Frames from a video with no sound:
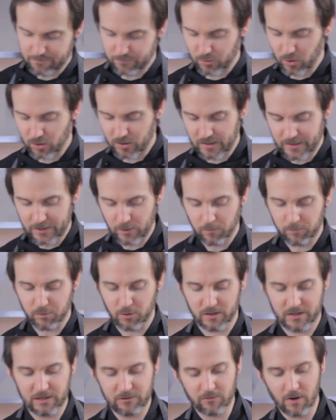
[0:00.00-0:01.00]
broccoli or
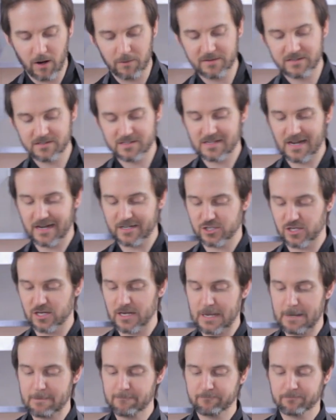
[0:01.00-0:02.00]
broccoli rabe. This is
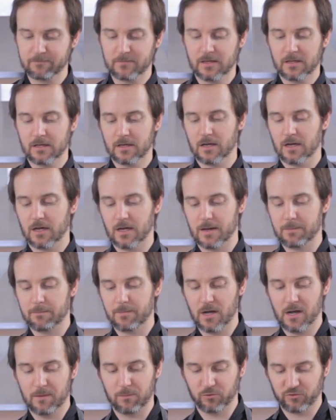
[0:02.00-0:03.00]
actually
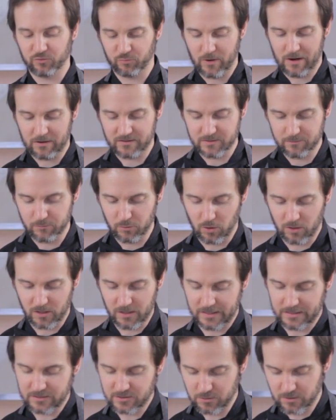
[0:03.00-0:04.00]
purple sprouting
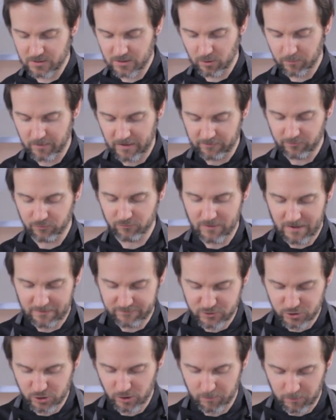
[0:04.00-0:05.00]
broccoli. Do a little bit of a rough
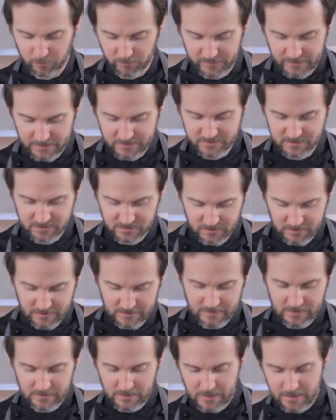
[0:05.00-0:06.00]
chop on this.
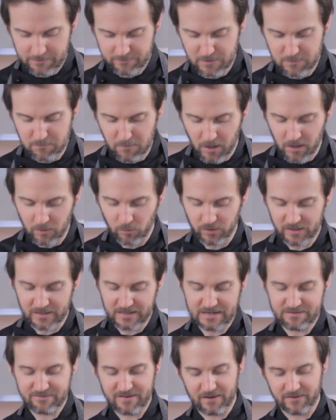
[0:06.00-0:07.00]
You might want to
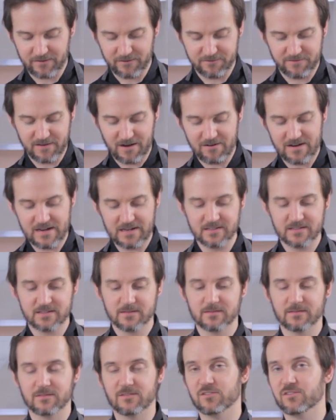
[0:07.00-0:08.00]
leave out the
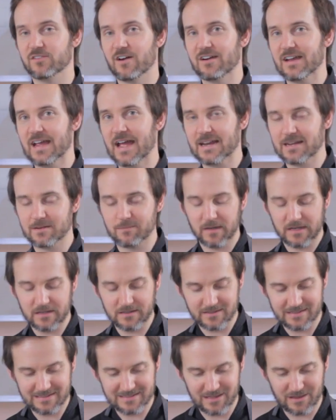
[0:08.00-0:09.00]
very end
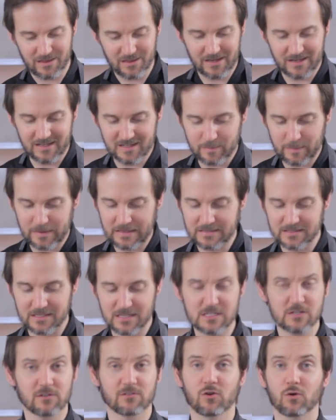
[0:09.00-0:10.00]
pieces, the thickest
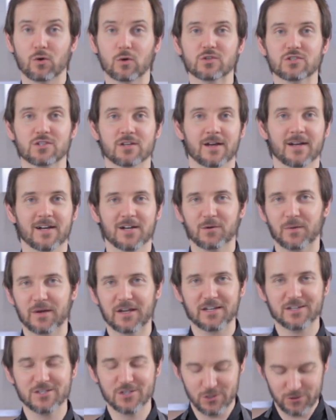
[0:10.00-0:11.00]
pieces. Of course, we
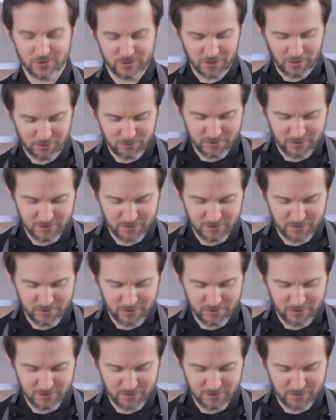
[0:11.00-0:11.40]
can juice those